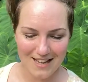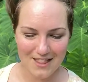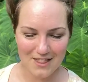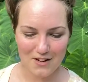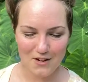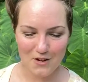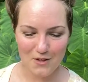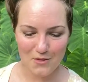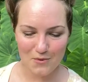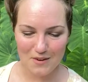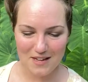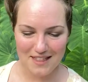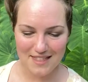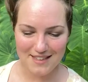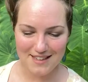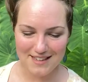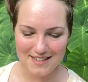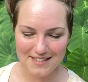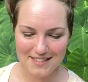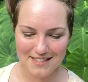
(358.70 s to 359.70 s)
There are three
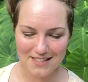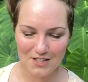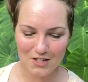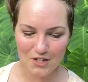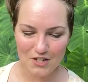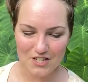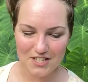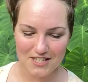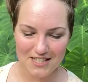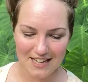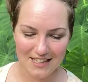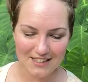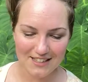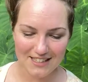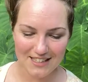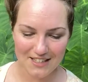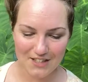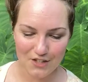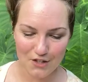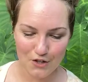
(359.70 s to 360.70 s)
things that are
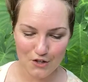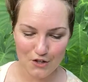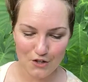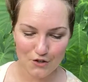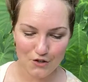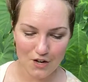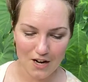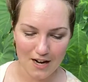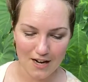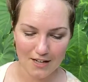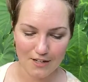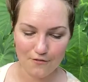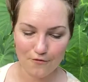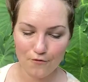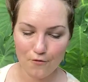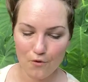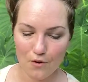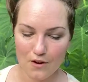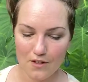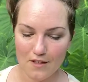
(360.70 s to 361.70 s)
stately in their stride,
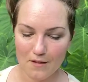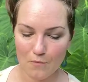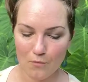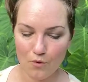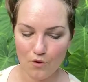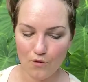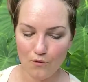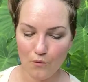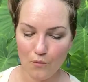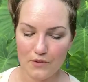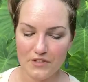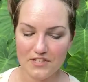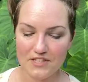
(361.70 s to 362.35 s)
four that move with